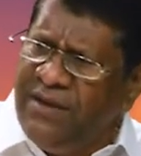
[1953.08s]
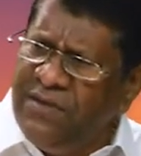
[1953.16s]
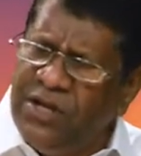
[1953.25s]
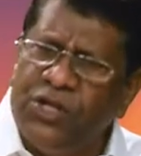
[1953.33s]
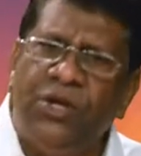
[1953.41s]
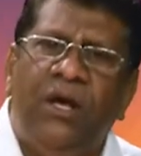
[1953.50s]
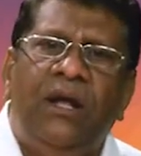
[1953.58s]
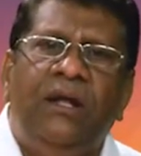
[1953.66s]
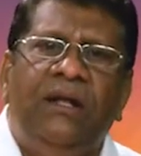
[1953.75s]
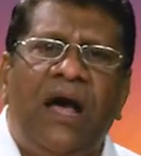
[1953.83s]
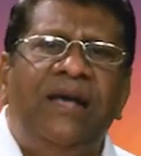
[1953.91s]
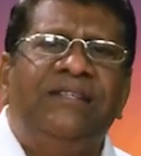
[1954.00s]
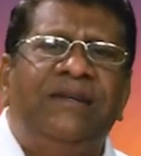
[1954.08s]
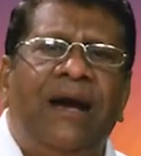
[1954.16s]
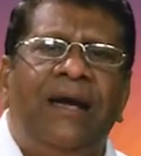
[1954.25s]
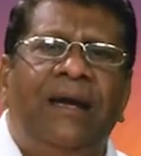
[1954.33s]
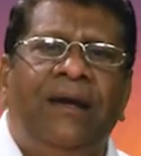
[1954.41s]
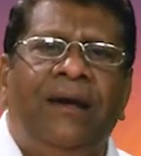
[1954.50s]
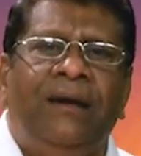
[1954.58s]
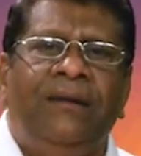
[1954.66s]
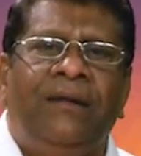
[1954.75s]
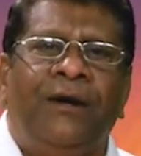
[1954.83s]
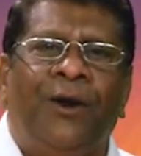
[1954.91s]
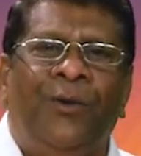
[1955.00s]
even a last guy in
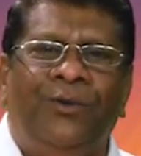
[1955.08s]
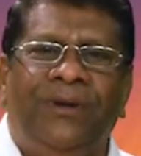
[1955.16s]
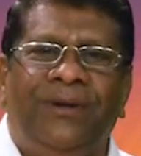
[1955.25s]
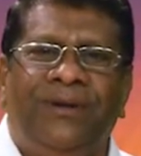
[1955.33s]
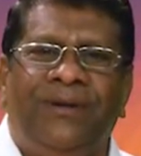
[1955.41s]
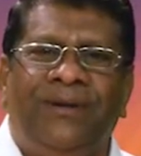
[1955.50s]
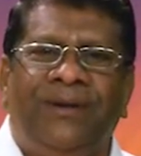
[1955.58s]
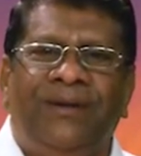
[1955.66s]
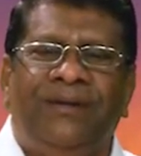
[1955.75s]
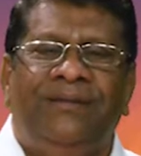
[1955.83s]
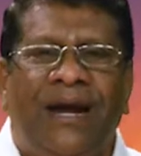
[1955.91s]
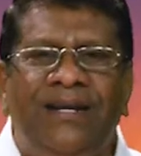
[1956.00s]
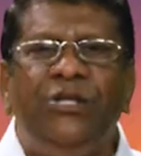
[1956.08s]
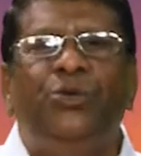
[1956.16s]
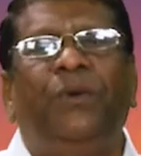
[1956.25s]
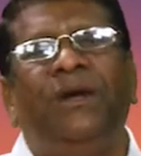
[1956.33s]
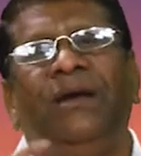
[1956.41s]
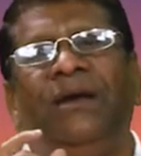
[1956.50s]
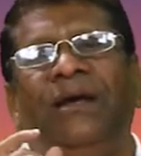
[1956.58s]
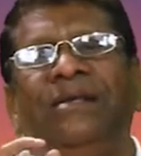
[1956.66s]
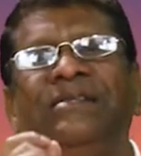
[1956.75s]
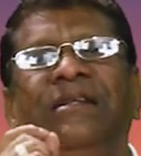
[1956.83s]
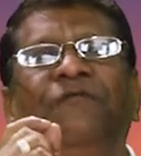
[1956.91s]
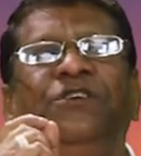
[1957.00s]
the crowd. That is why
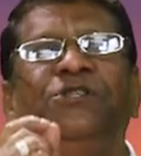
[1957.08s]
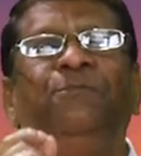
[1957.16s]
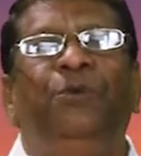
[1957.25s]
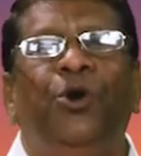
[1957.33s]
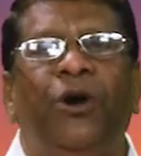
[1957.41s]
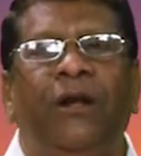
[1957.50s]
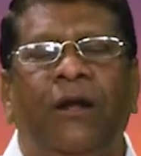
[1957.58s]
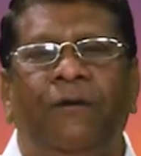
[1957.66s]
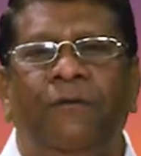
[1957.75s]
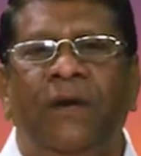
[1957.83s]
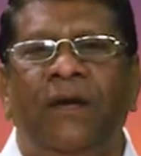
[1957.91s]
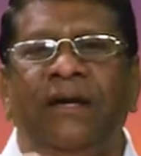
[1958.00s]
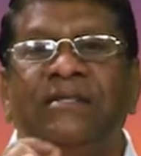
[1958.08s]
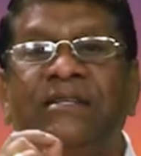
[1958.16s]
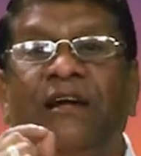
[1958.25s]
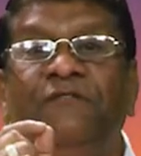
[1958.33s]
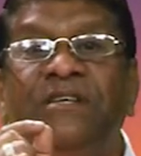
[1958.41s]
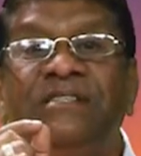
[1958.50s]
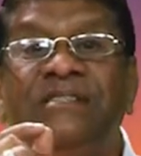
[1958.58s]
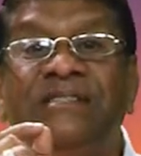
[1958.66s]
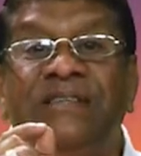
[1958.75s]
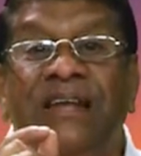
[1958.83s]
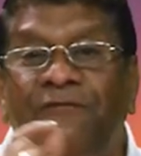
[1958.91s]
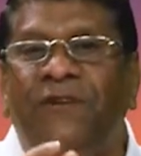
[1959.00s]
his love is pure love. His love is
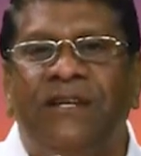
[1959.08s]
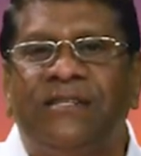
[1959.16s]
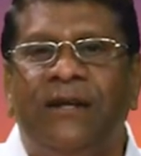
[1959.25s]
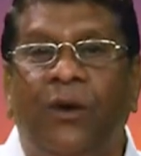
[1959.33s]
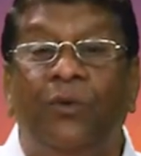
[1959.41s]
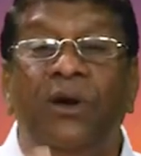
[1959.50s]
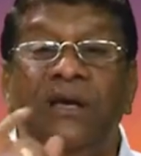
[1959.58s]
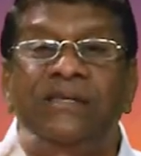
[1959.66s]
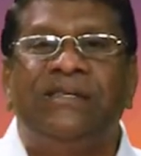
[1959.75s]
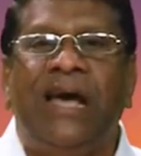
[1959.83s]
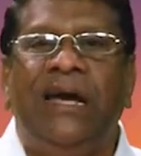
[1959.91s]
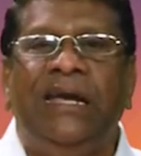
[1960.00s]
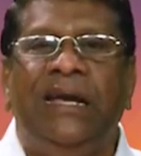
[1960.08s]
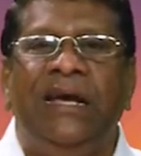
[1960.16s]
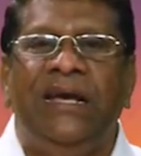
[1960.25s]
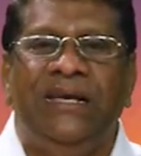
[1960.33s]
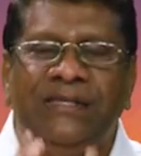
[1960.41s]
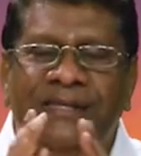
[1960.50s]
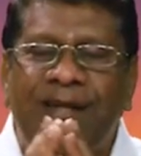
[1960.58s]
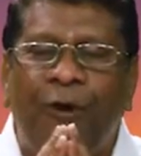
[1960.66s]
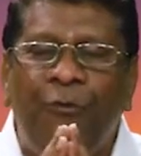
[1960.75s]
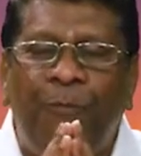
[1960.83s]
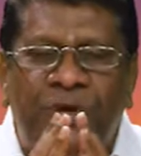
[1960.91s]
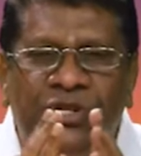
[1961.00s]
selfless love. Sai is
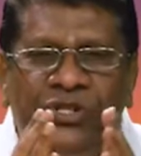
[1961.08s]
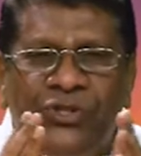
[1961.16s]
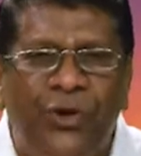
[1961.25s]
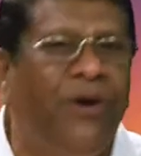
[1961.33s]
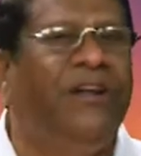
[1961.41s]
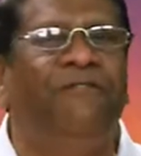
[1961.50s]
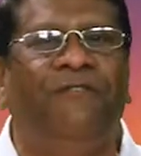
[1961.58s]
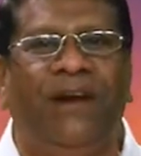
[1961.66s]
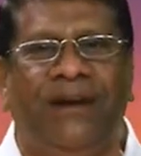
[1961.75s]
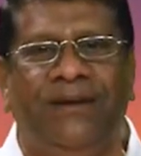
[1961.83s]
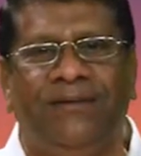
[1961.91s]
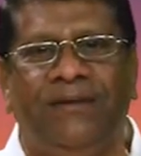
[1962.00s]
love personified.